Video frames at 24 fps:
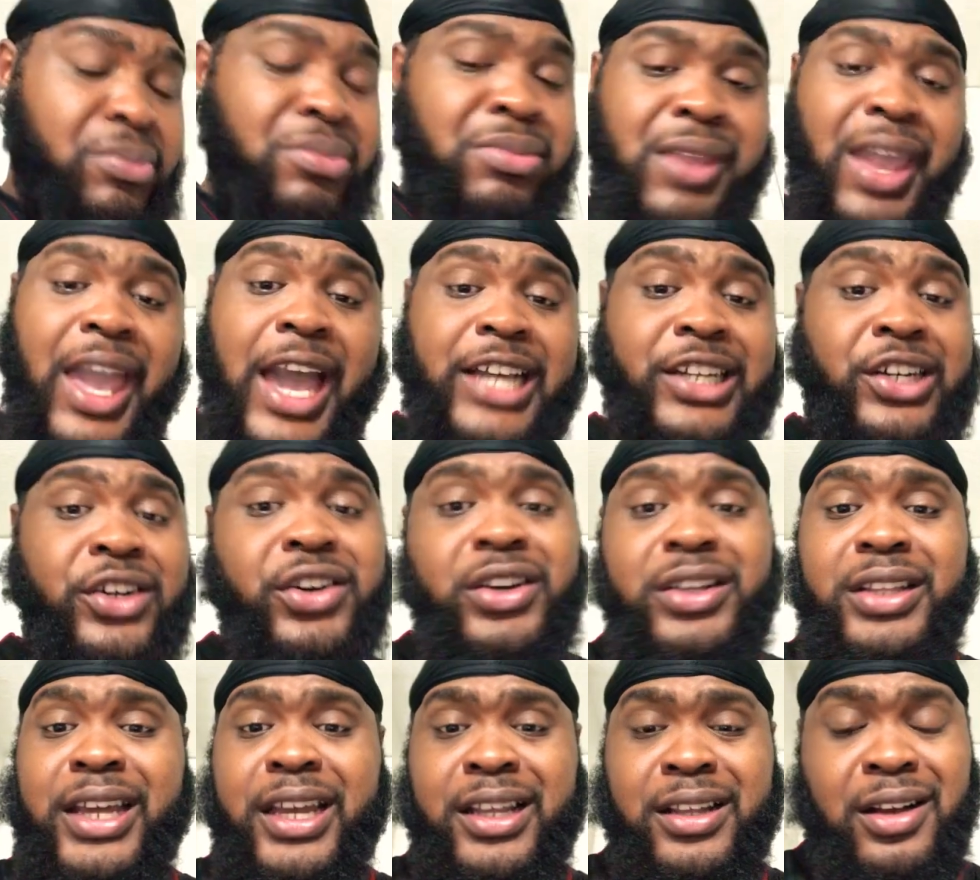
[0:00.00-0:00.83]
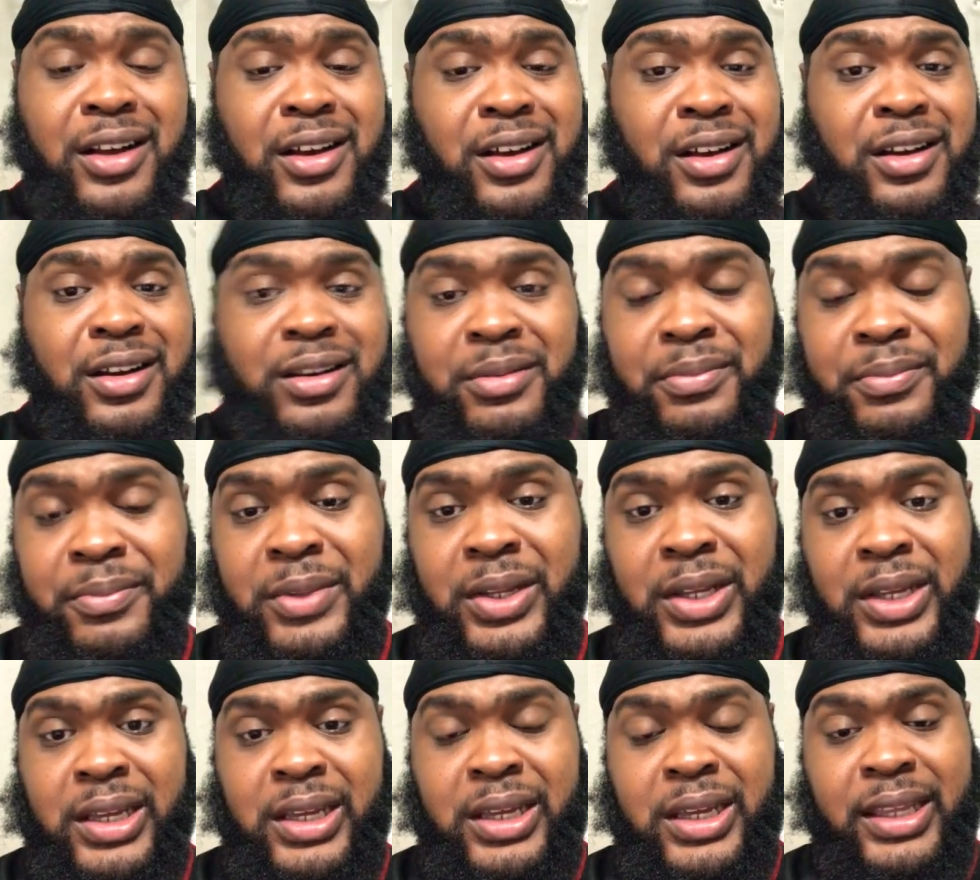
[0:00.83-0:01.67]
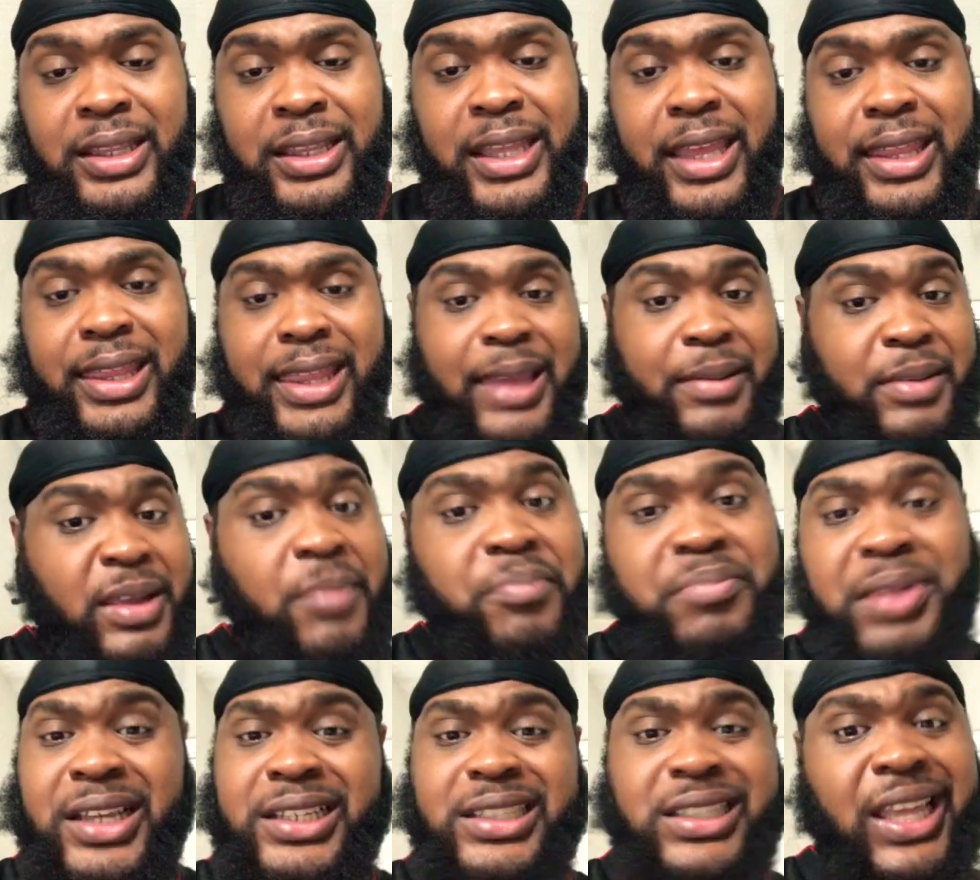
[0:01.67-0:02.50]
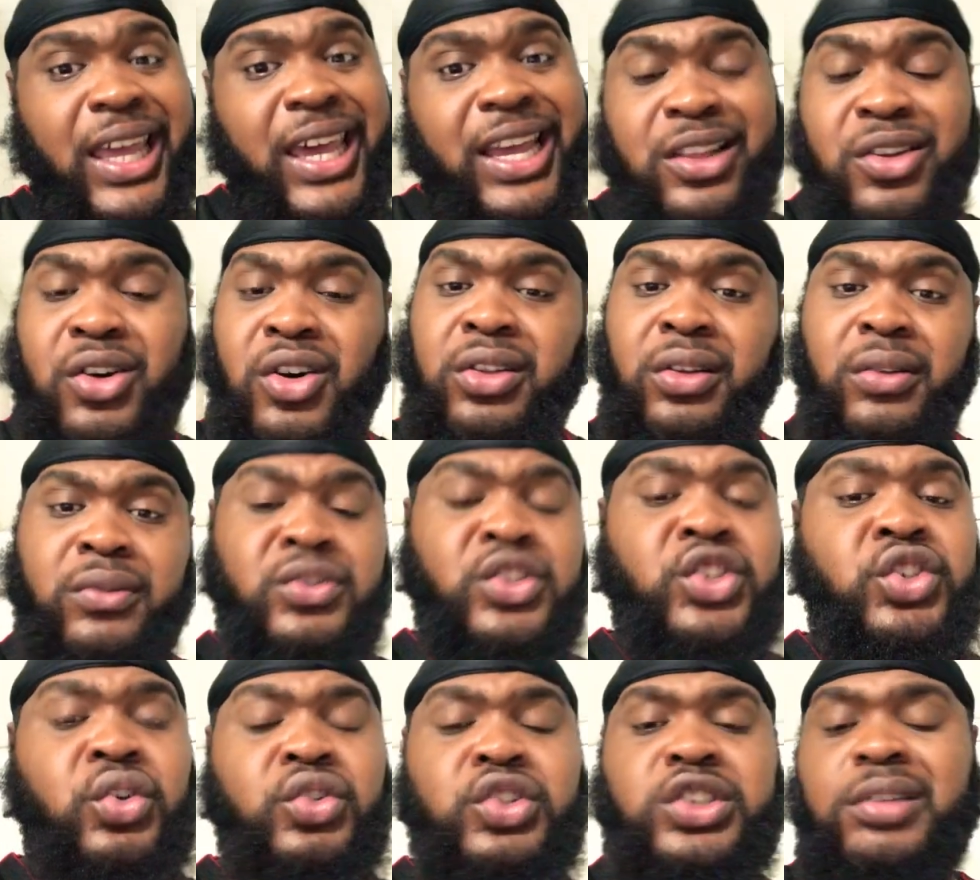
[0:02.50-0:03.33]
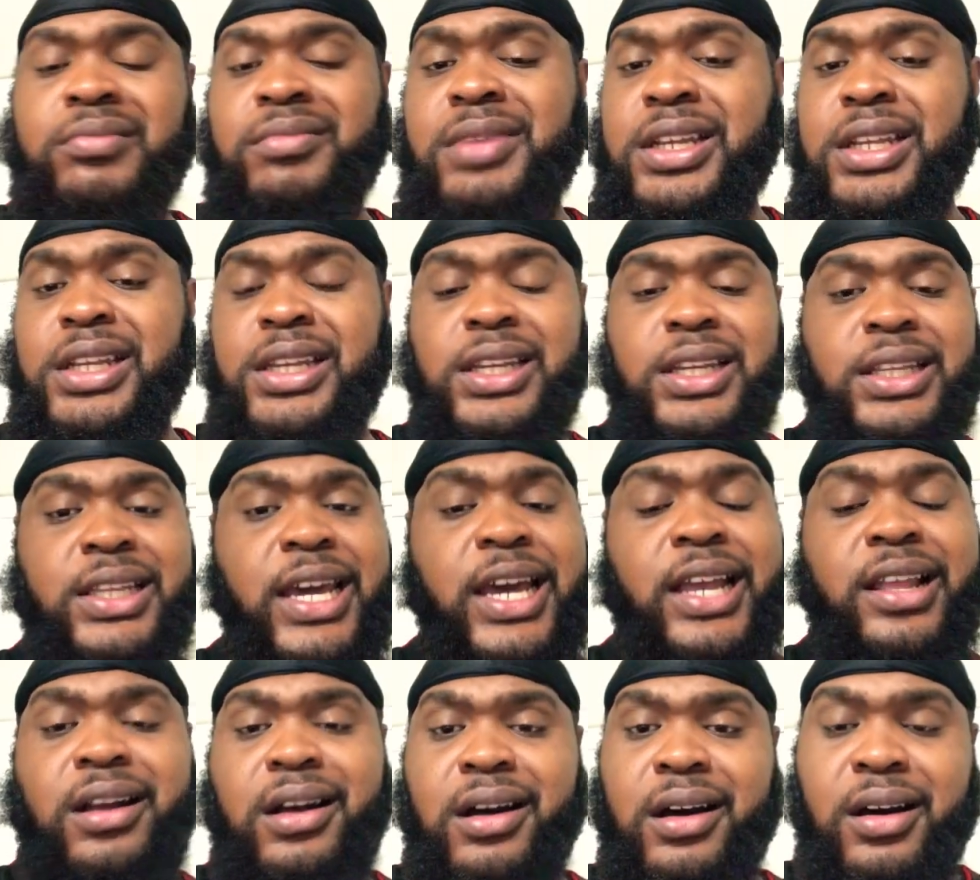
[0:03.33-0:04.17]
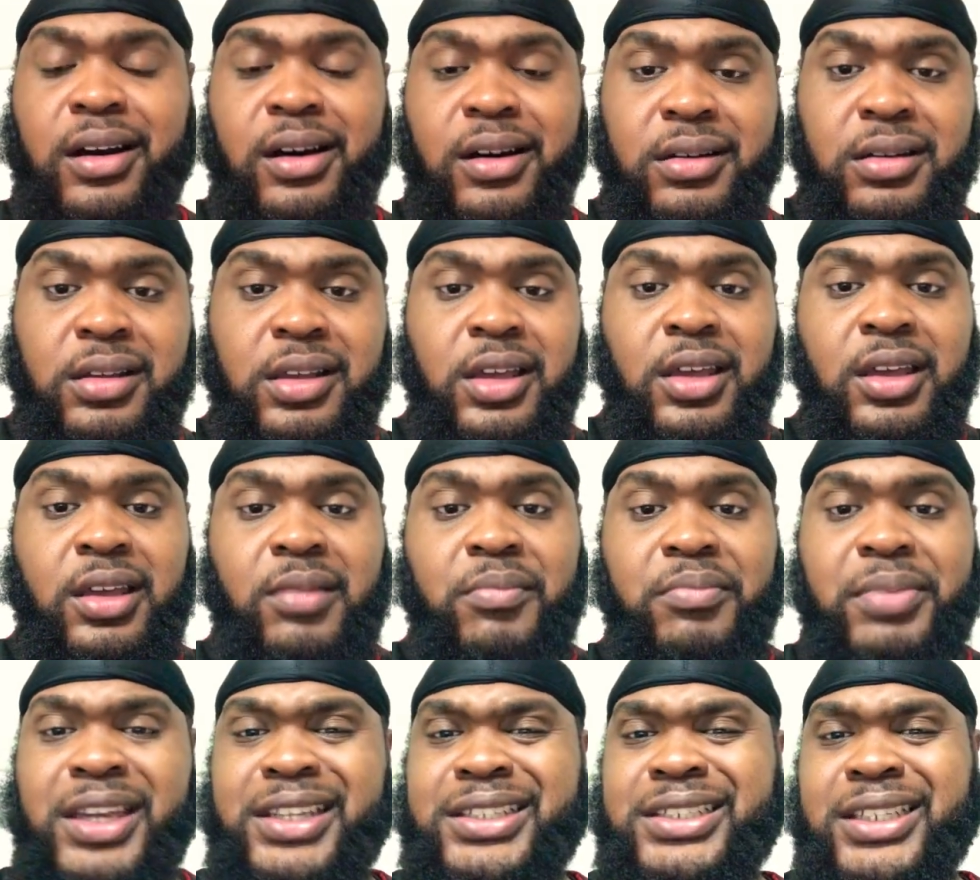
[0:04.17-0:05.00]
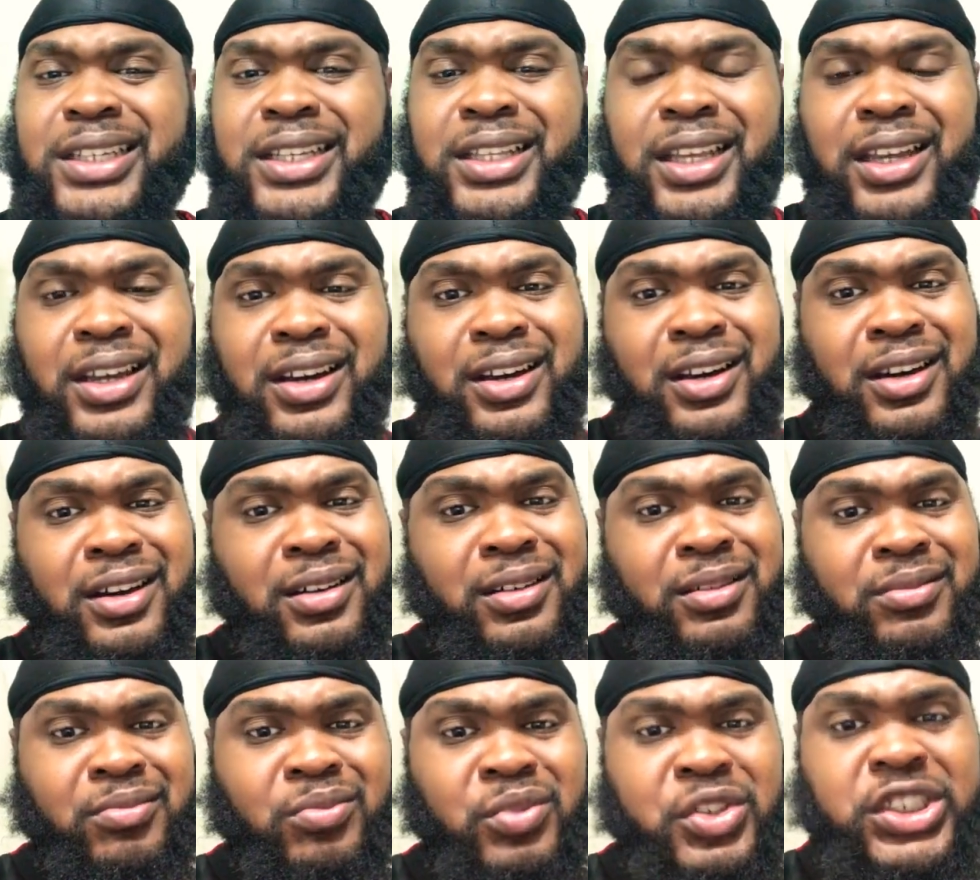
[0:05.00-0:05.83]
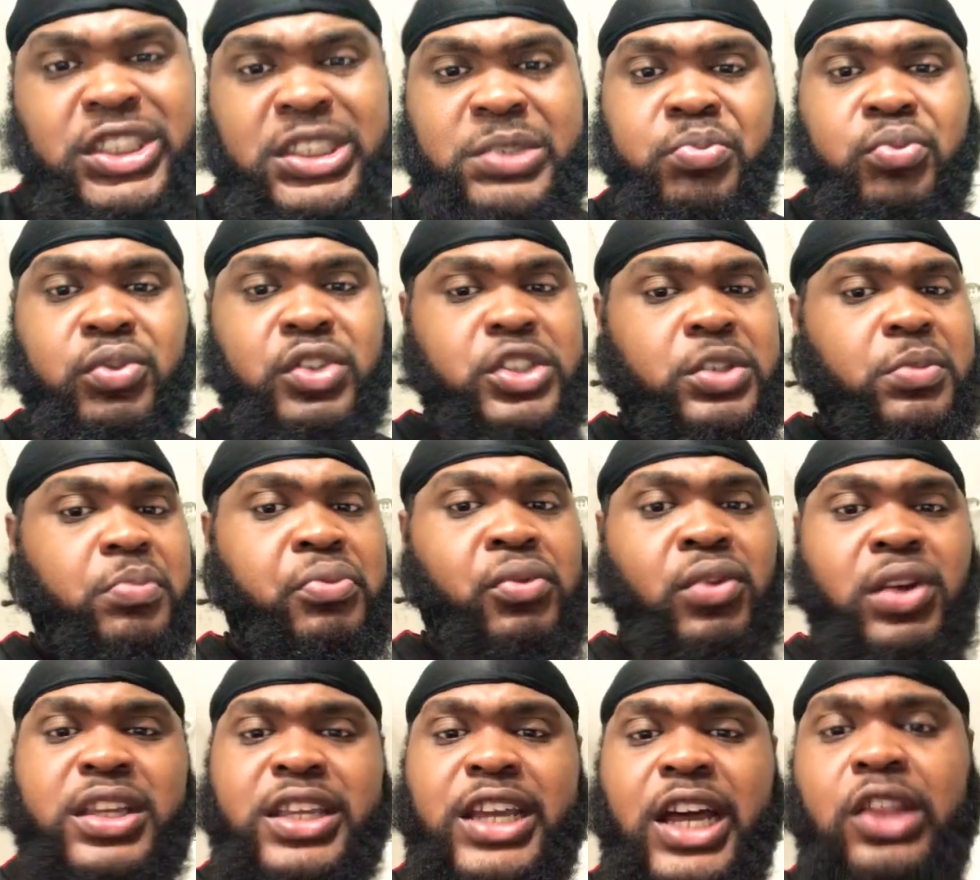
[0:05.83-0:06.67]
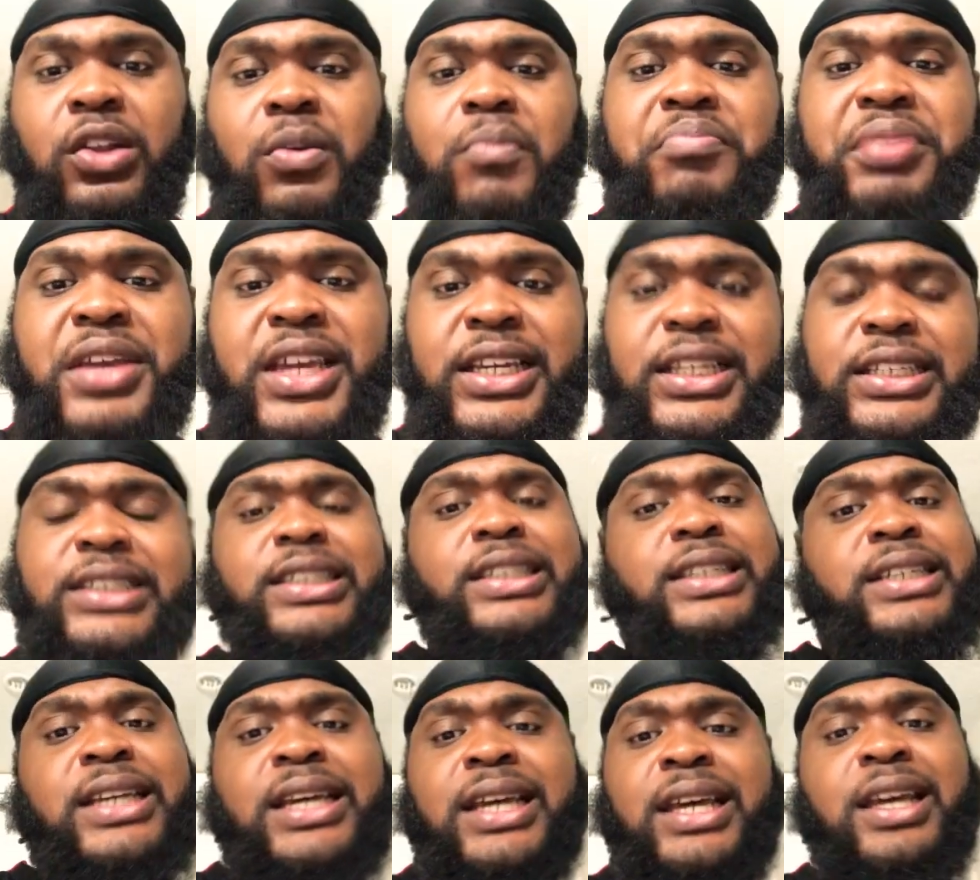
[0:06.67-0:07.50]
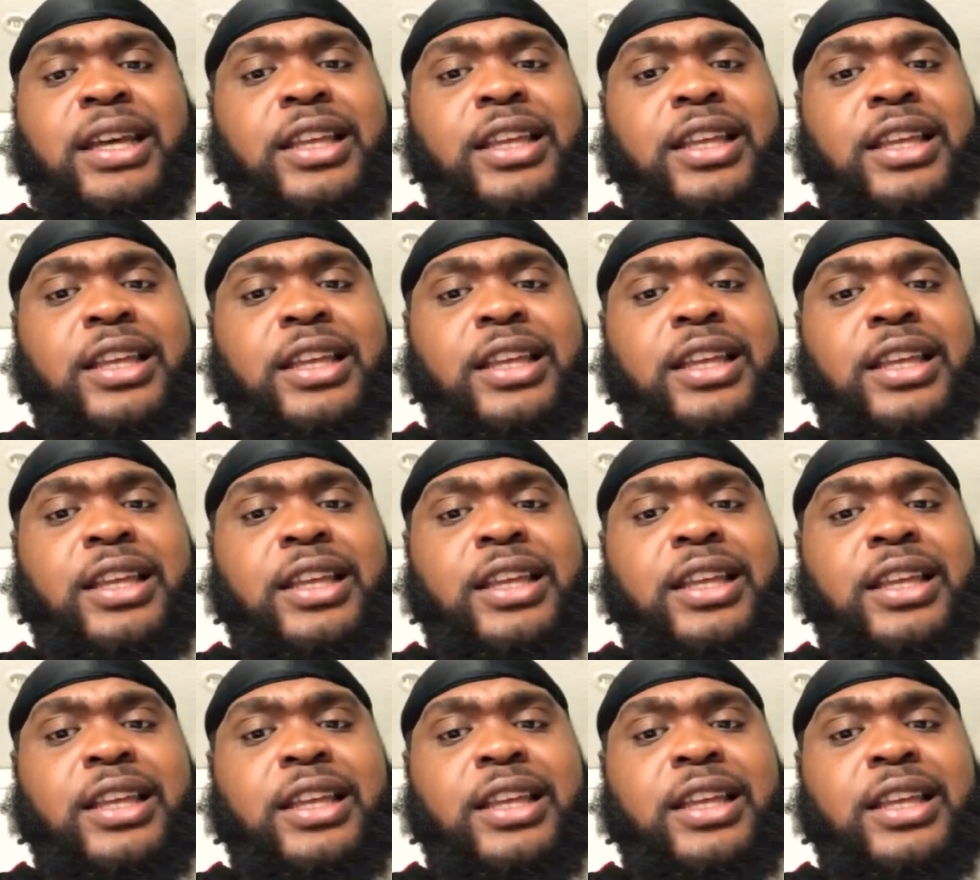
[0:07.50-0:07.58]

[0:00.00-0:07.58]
I heard that uh, they, they, they basically had all on social media that uh basically um what's his what's your boy Yella Beezy.